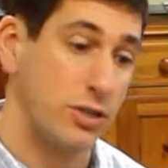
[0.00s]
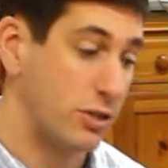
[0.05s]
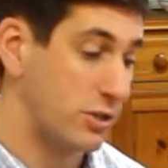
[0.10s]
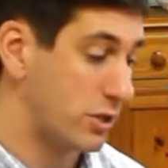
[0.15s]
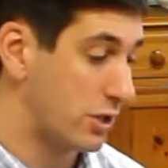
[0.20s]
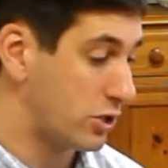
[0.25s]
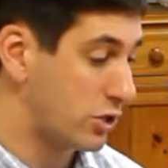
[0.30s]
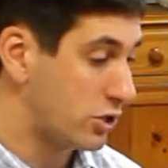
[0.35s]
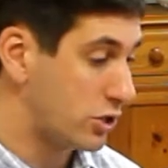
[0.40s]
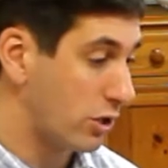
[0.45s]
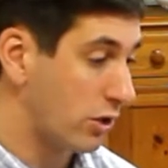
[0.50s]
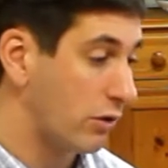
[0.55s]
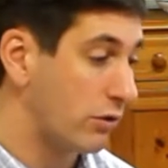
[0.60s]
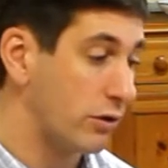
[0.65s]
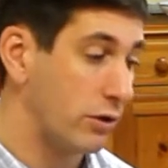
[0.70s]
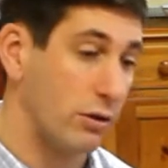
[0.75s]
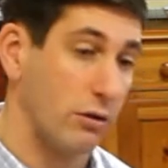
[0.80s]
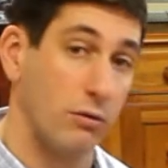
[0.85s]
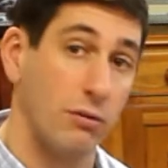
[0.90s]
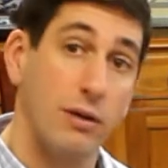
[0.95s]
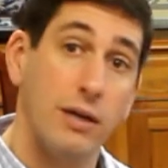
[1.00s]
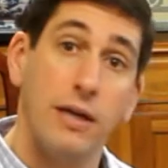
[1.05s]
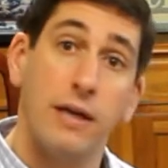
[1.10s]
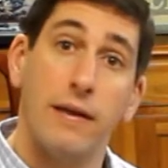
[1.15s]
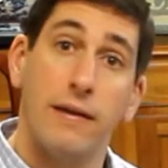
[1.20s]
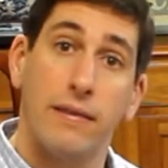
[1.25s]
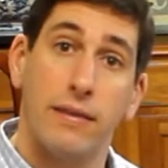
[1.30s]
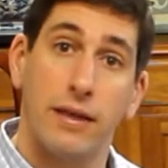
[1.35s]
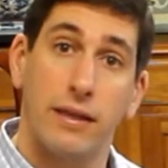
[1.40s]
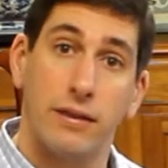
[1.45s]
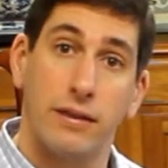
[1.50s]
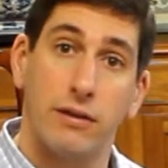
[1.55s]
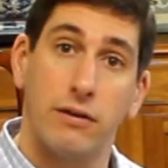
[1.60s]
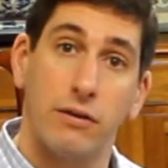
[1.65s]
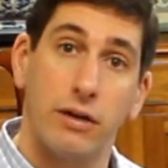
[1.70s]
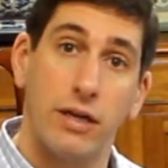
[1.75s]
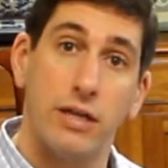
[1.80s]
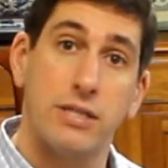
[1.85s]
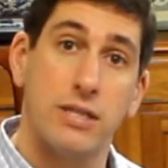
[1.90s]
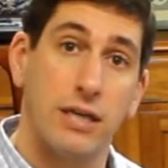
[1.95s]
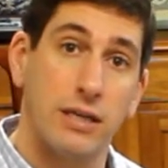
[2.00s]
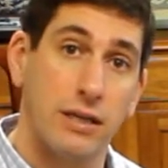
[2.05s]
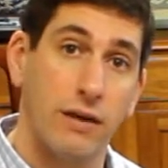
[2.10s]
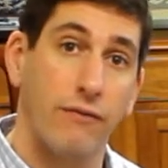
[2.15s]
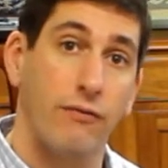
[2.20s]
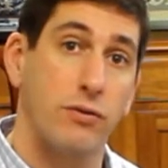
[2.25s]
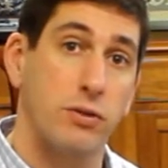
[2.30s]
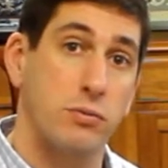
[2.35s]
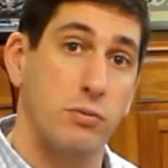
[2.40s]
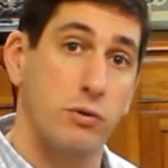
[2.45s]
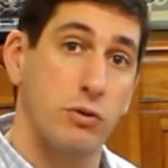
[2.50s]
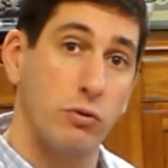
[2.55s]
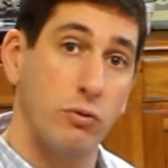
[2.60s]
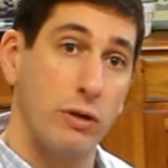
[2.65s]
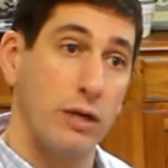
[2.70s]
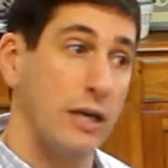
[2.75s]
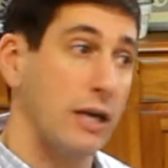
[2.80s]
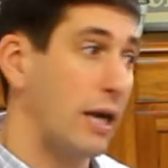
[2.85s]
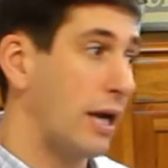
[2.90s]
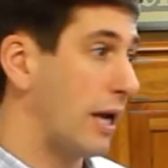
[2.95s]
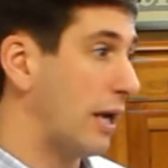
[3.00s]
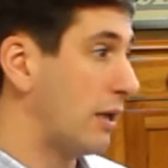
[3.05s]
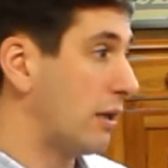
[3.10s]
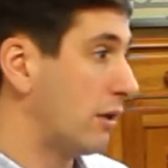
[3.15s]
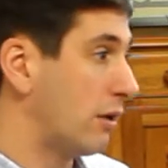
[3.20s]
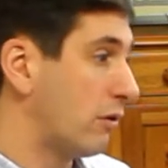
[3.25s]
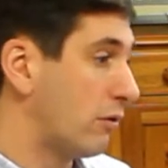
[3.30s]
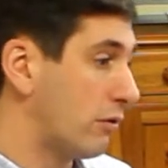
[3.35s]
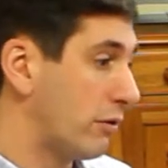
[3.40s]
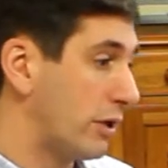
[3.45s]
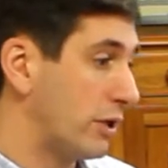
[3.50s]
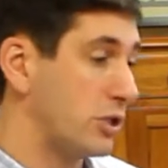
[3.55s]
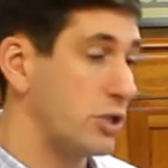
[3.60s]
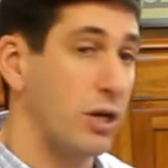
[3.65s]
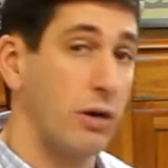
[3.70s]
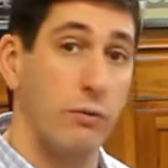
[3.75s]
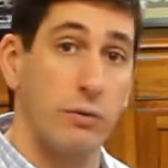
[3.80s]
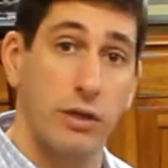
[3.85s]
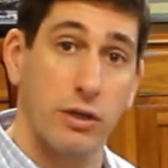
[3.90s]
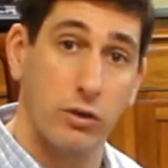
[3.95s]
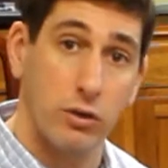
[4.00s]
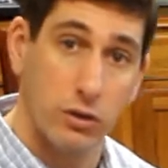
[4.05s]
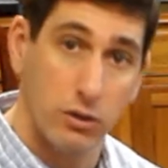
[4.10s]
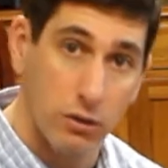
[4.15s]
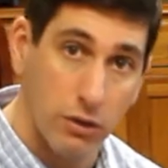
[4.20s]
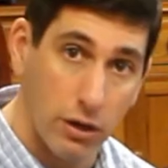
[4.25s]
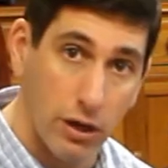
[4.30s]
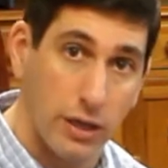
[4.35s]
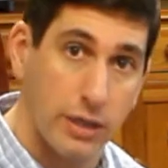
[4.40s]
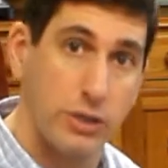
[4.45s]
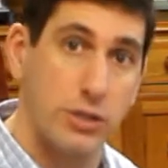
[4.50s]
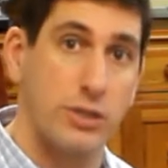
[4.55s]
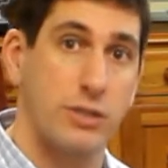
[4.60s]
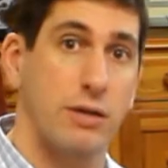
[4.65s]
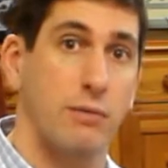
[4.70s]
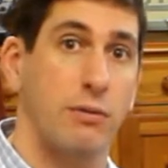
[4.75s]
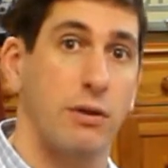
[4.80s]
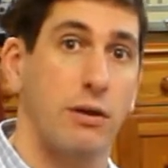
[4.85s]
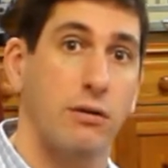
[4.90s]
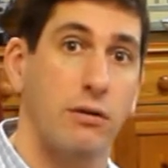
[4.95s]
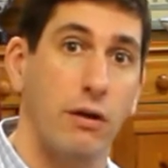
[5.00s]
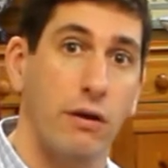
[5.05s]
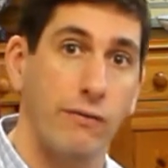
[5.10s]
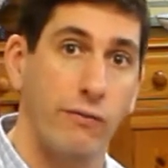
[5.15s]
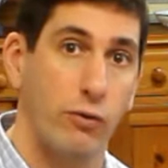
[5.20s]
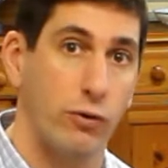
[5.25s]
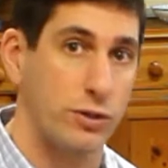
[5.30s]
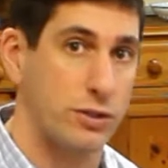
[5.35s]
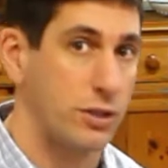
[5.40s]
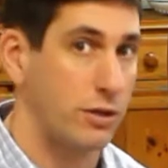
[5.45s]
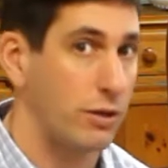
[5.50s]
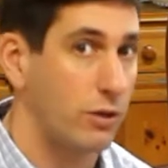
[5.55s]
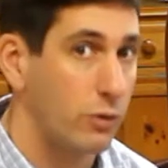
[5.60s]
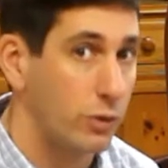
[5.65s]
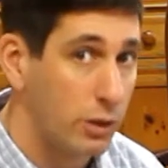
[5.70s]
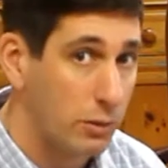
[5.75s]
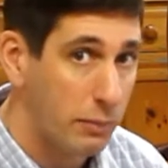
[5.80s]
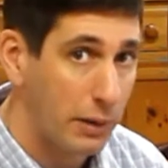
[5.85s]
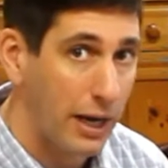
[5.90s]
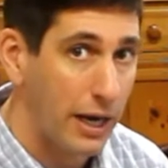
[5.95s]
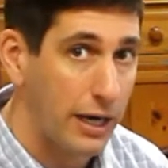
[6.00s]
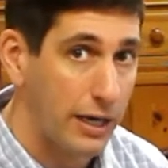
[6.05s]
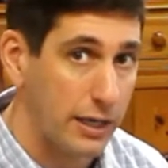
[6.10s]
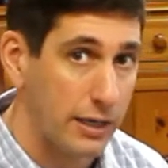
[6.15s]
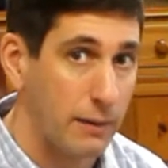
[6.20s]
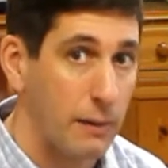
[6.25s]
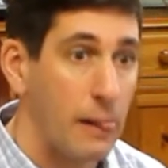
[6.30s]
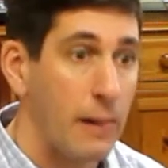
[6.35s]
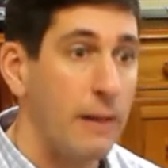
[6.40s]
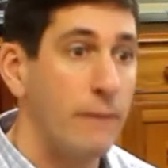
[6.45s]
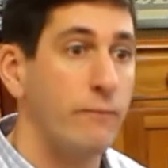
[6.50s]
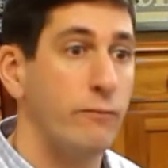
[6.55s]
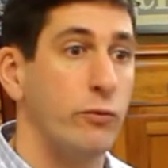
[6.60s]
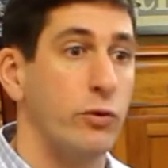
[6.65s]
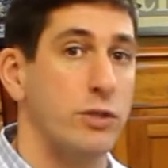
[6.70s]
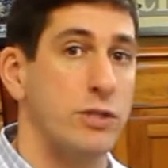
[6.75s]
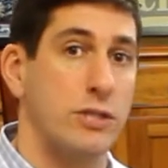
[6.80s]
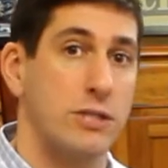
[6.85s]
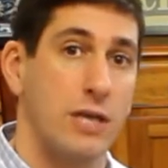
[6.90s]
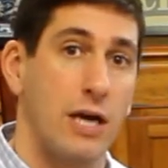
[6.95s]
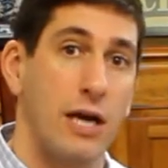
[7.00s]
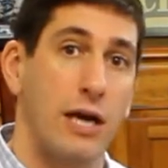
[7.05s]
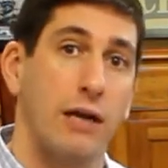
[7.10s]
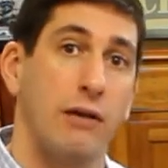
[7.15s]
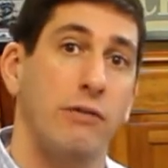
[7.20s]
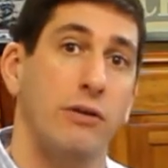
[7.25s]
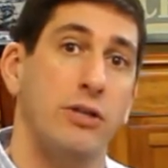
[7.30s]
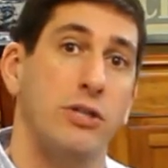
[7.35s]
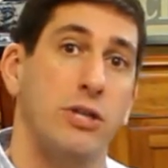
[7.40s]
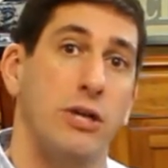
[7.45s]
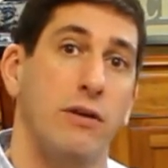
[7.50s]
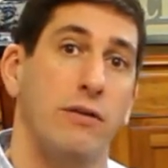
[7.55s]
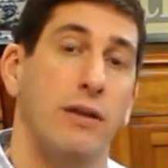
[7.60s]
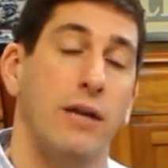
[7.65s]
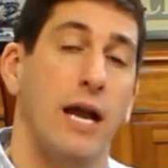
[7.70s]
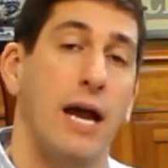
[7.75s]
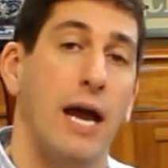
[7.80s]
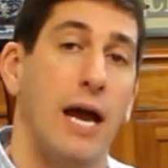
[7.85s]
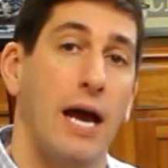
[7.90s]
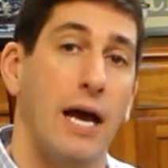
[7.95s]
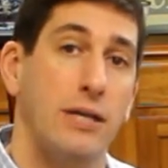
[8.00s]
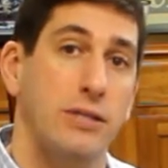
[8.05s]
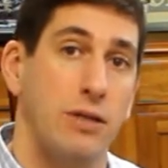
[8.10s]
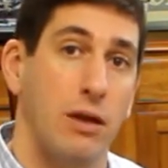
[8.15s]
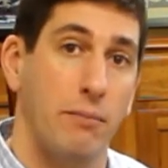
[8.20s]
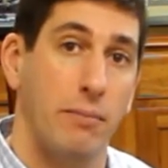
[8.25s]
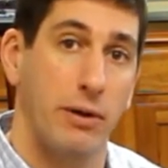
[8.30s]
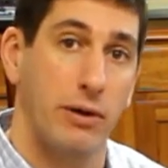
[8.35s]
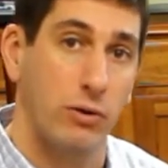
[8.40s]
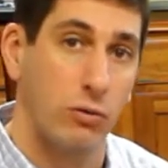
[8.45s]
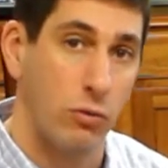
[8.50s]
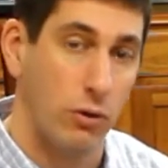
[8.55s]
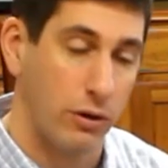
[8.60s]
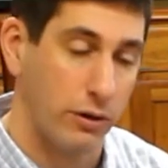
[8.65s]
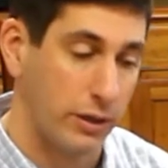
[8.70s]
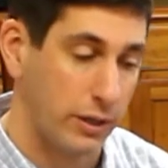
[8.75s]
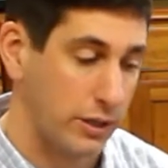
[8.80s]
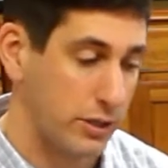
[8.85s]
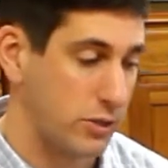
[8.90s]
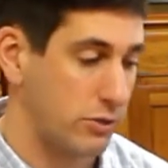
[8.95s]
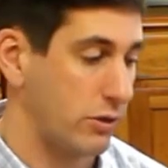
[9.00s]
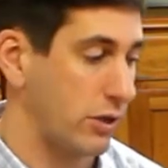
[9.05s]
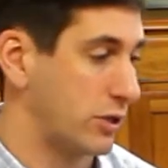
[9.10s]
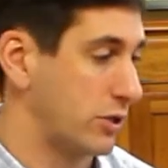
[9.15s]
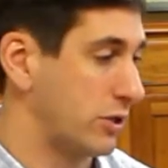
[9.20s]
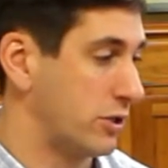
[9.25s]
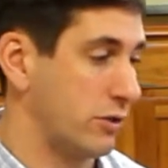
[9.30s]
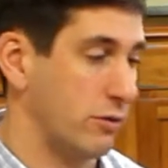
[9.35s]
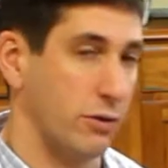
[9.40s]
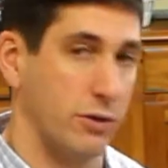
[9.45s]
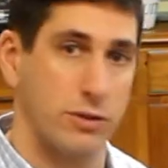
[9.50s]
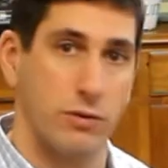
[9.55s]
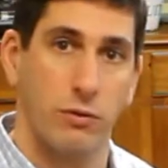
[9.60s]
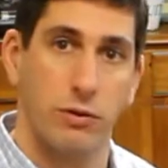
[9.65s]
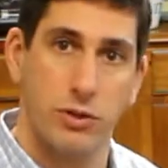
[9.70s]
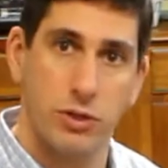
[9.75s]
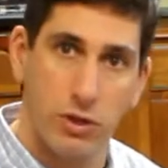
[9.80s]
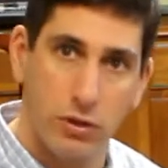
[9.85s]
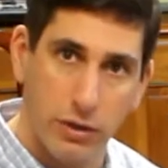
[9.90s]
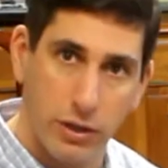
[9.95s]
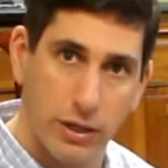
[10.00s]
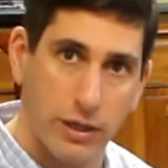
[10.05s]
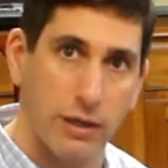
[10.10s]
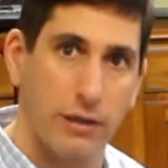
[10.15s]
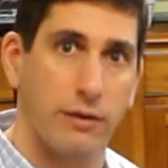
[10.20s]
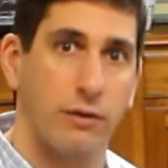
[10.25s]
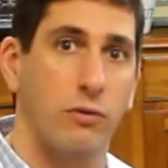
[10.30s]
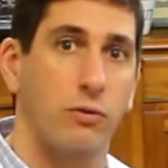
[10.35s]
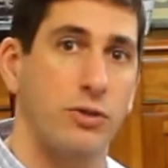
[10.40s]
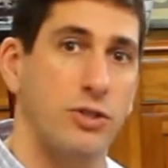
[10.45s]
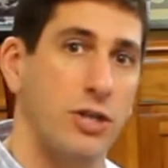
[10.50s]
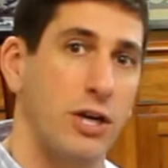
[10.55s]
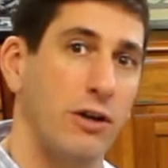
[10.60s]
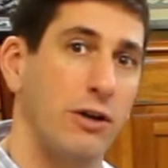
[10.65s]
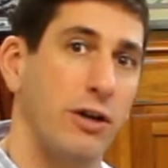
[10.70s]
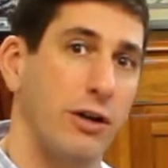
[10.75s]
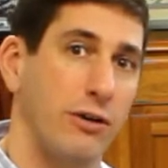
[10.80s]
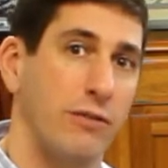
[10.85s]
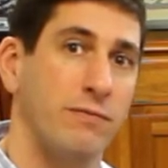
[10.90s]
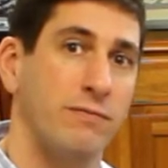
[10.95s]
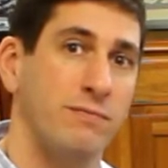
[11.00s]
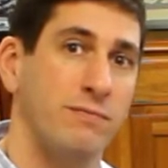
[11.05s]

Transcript: just to show you that there is a difference between a lower end chair with a good look, just something to look for so you know what you're buying, versus a higher end chair that has a better quality construction to it. So we'll show you another chair here.